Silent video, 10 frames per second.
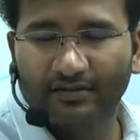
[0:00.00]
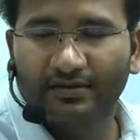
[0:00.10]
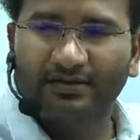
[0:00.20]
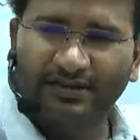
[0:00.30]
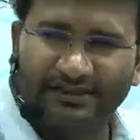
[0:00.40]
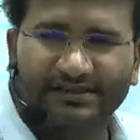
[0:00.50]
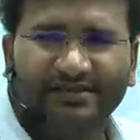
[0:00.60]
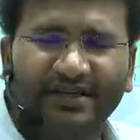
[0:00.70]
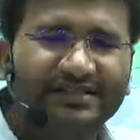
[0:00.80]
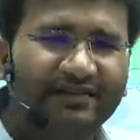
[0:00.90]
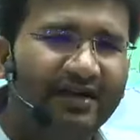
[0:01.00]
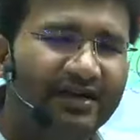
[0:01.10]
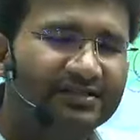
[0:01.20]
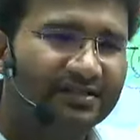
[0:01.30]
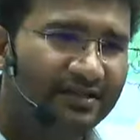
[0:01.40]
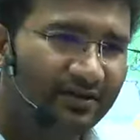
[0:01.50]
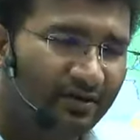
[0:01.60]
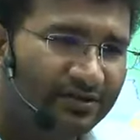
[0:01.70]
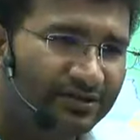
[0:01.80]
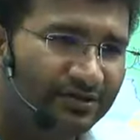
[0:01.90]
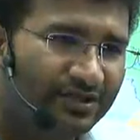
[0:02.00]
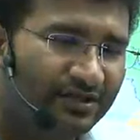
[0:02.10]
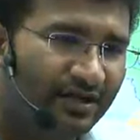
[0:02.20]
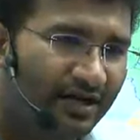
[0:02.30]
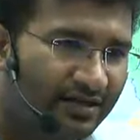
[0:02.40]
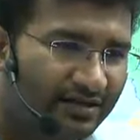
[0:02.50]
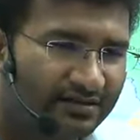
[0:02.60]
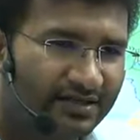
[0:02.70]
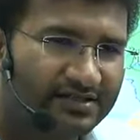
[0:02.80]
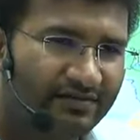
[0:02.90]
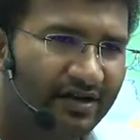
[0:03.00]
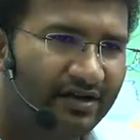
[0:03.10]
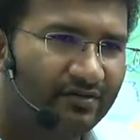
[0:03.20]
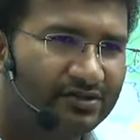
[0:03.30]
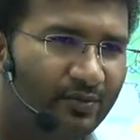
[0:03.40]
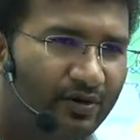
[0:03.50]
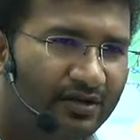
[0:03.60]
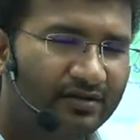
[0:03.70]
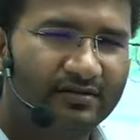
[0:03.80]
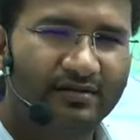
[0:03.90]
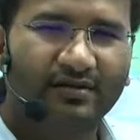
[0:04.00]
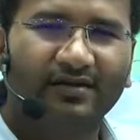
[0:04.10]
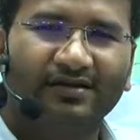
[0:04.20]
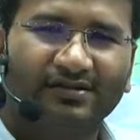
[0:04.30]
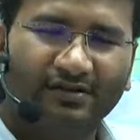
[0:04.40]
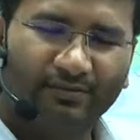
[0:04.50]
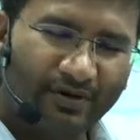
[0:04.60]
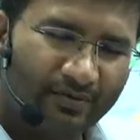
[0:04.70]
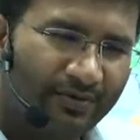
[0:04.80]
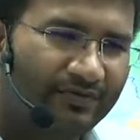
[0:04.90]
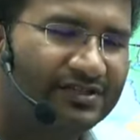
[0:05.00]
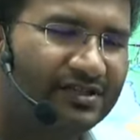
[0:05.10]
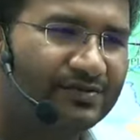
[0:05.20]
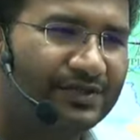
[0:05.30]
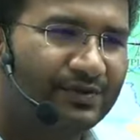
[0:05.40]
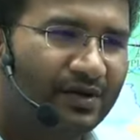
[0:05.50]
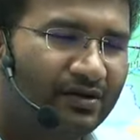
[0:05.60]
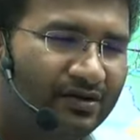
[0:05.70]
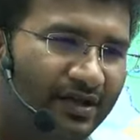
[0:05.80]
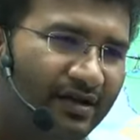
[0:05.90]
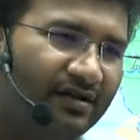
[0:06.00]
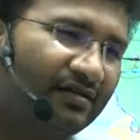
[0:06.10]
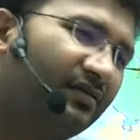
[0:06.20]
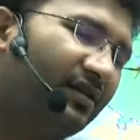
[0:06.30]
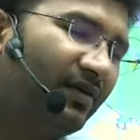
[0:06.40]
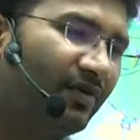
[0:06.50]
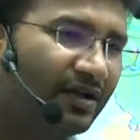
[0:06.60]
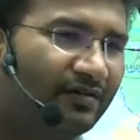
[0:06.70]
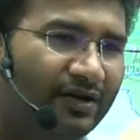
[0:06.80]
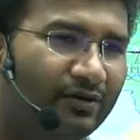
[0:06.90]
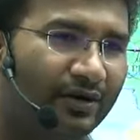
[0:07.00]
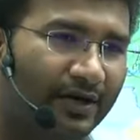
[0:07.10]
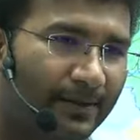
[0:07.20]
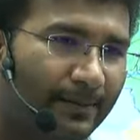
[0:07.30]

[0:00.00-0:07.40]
Yes, 370s in the constitution, article 370 was brought in, some provisions which were there, they were given to it.